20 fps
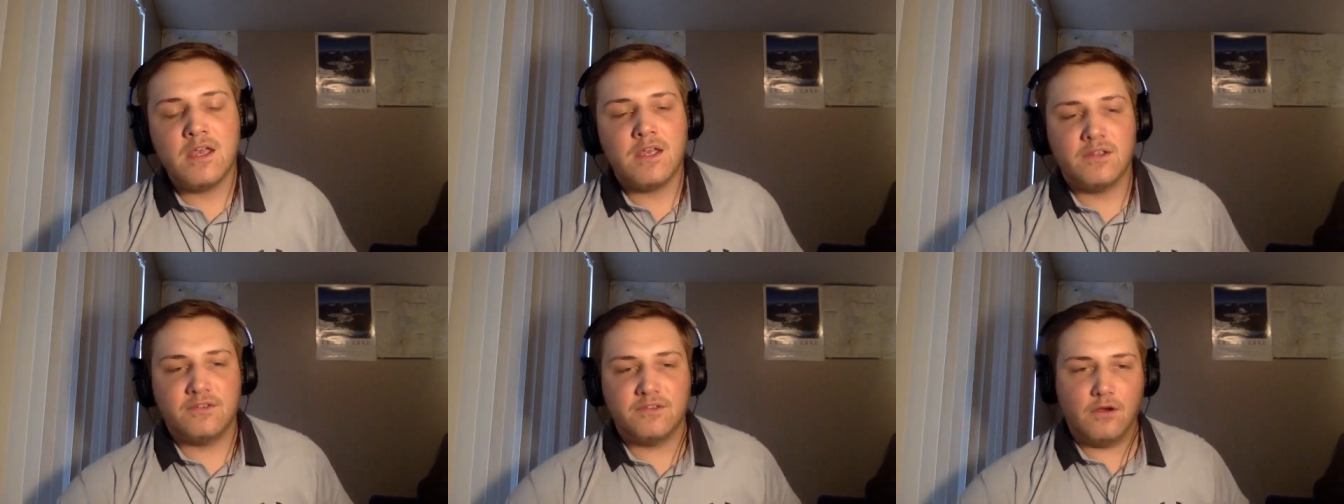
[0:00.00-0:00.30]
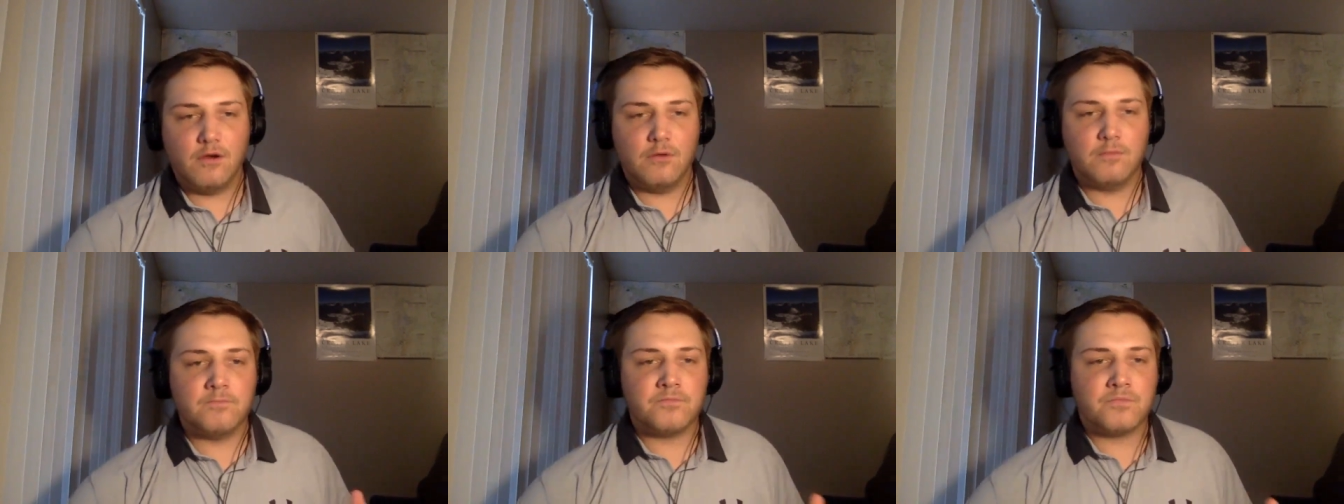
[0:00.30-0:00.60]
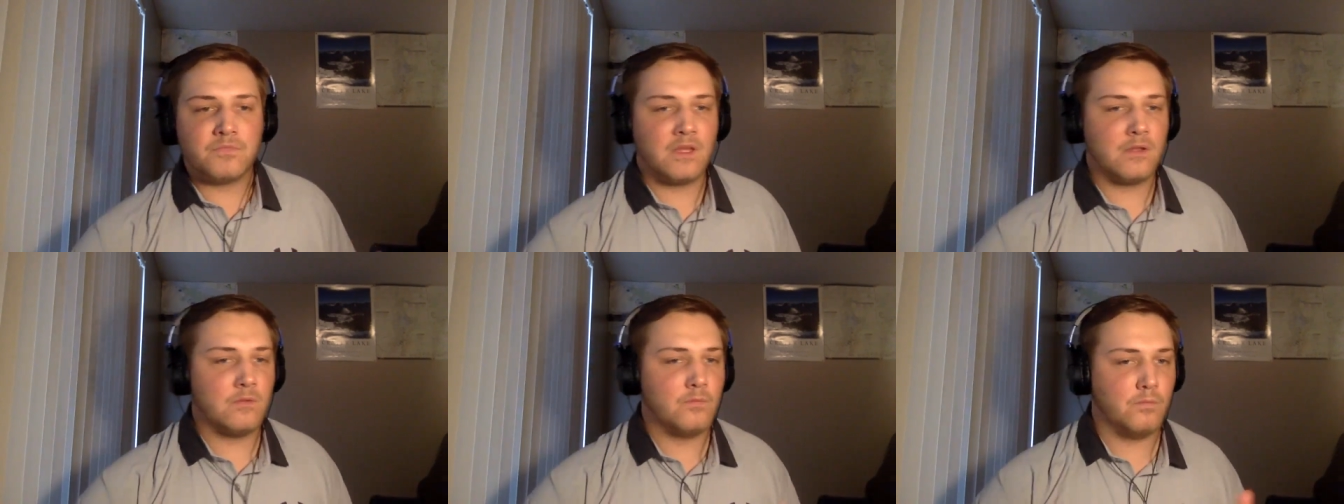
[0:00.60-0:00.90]
So
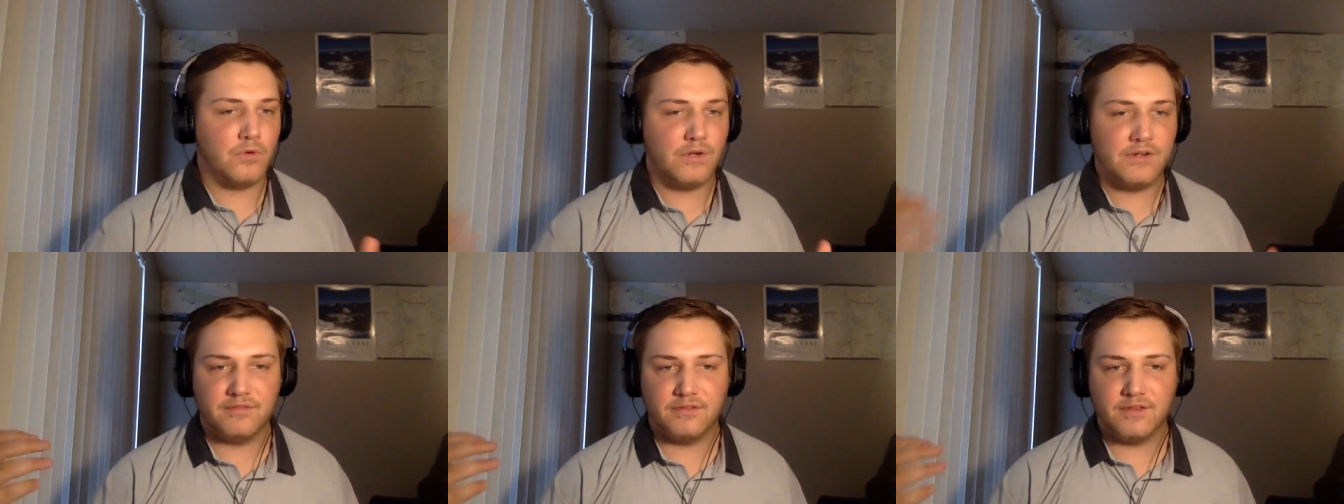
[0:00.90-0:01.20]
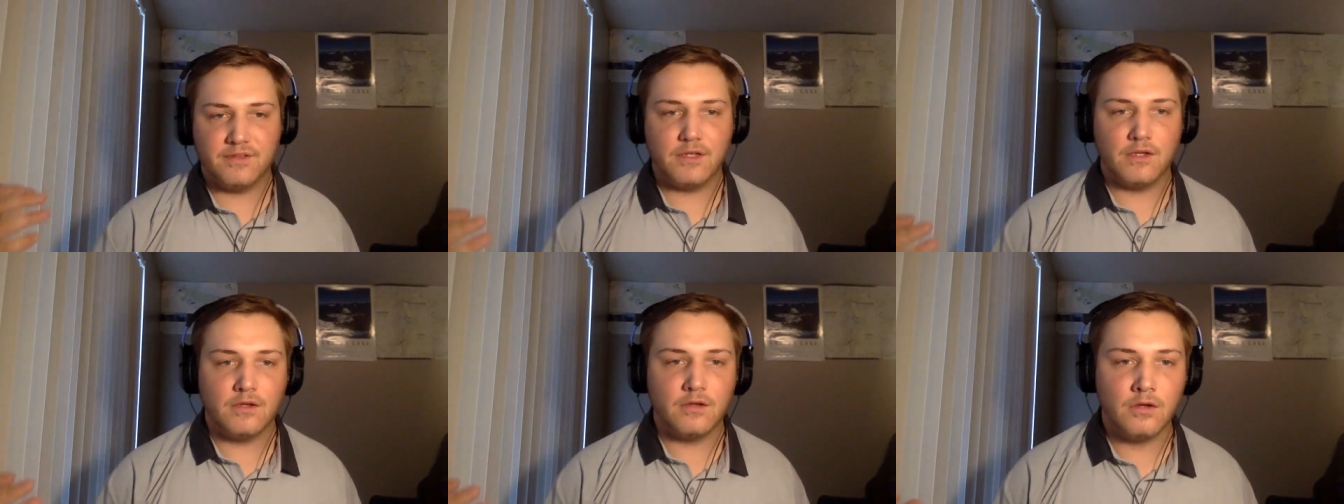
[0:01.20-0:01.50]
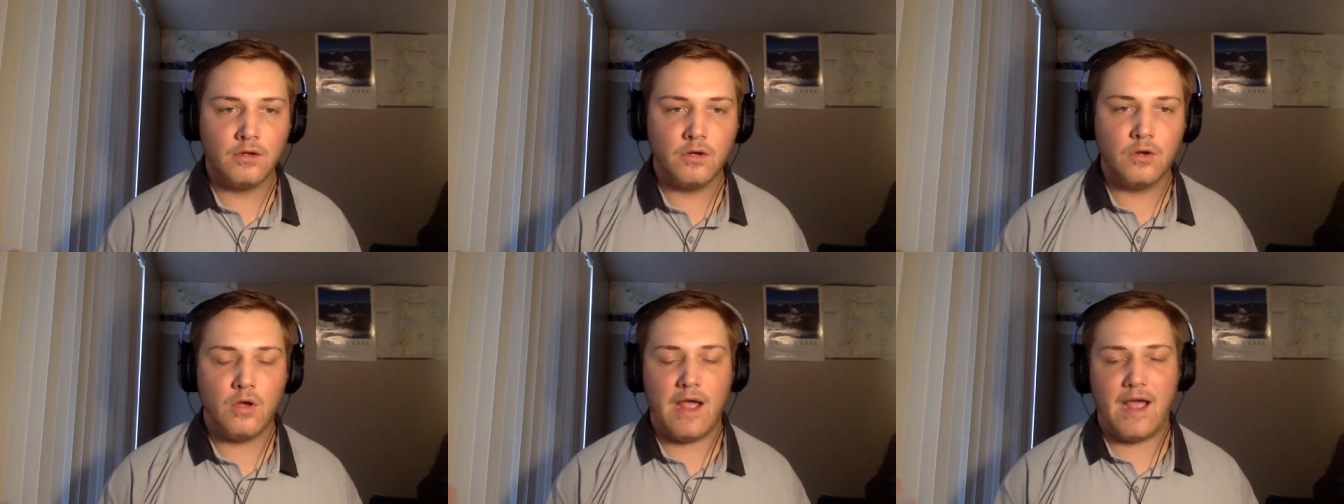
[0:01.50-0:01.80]
briefly,
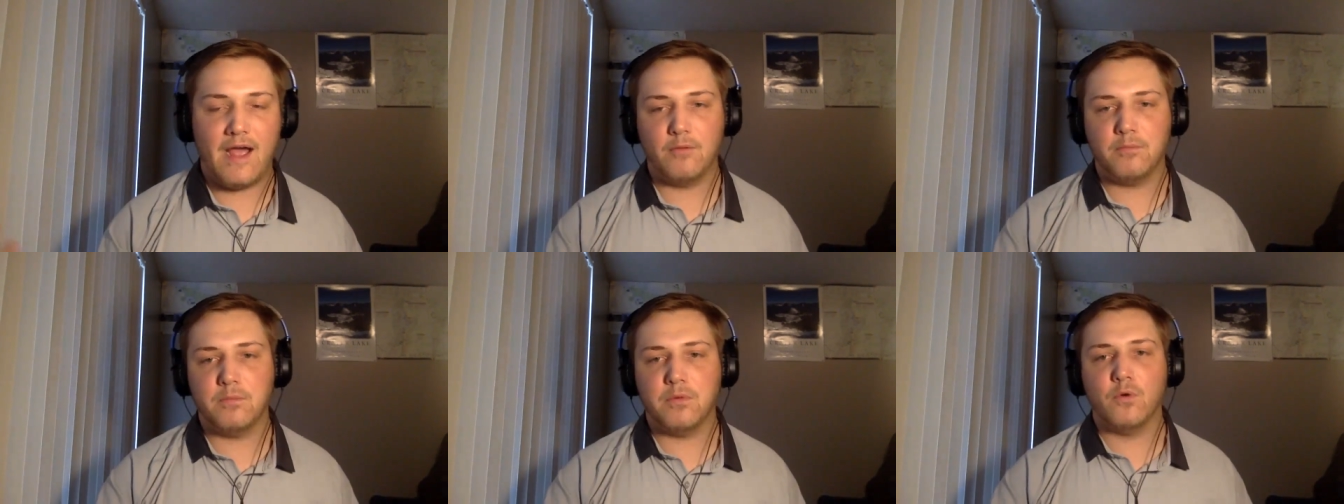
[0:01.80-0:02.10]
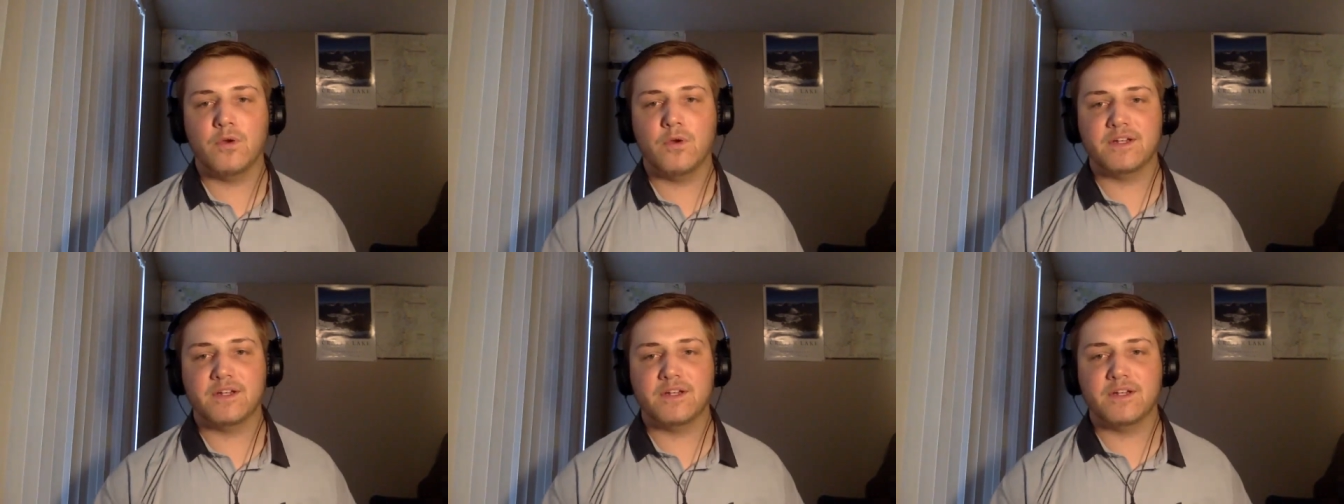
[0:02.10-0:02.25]
how